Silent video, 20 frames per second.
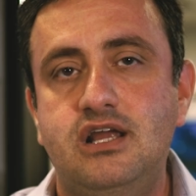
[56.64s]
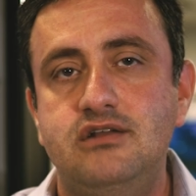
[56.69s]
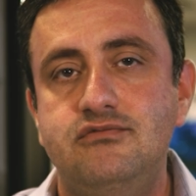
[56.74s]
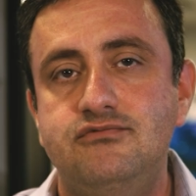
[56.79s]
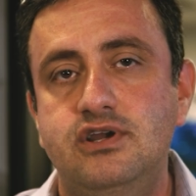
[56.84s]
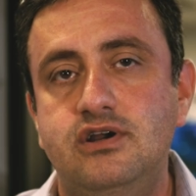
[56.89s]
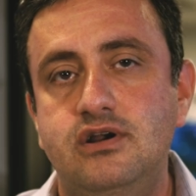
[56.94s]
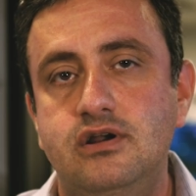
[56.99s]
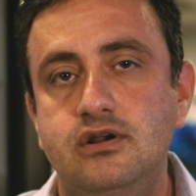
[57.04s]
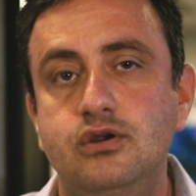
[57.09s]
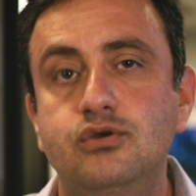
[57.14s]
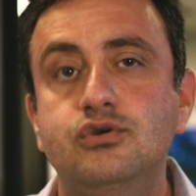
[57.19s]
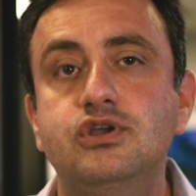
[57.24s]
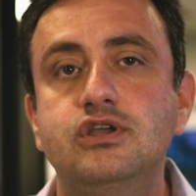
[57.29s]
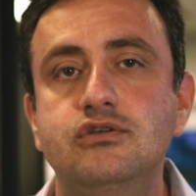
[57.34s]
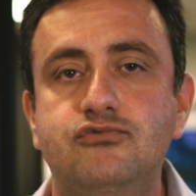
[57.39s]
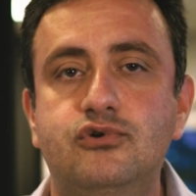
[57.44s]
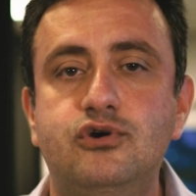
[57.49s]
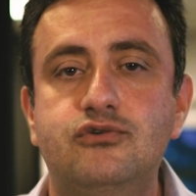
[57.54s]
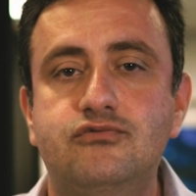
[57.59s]
and we are
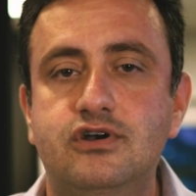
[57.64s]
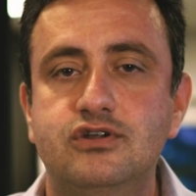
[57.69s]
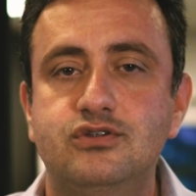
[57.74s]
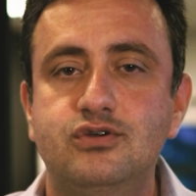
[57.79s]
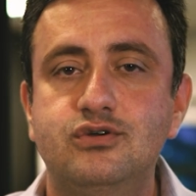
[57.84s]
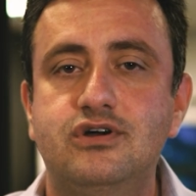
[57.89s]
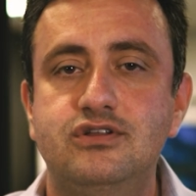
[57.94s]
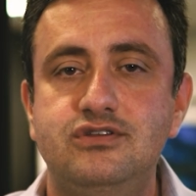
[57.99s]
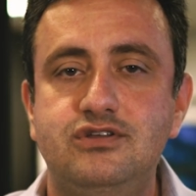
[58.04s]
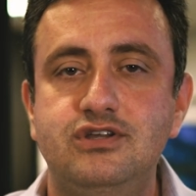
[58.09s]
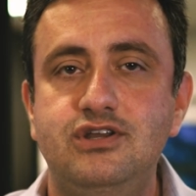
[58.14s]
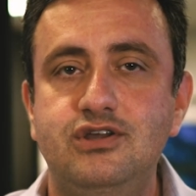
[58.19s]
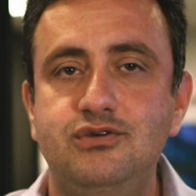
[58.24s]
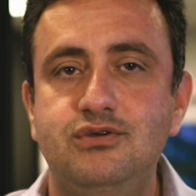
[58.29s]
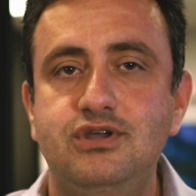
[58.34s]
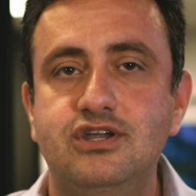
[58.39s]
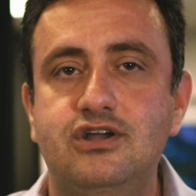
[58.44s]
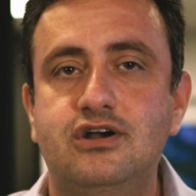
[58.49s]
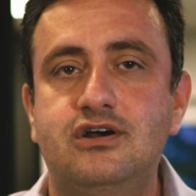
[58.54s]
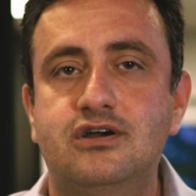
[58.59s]
looking forward to
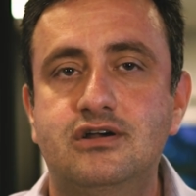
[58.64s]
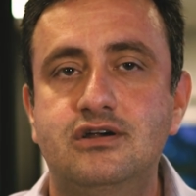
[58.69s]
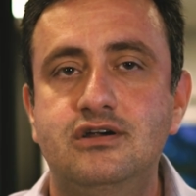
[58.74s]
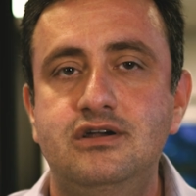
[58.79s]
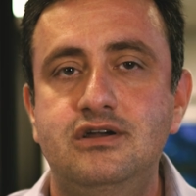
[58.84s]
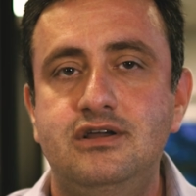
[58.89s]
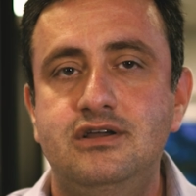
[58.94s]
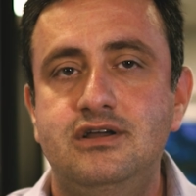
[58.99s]
continuing our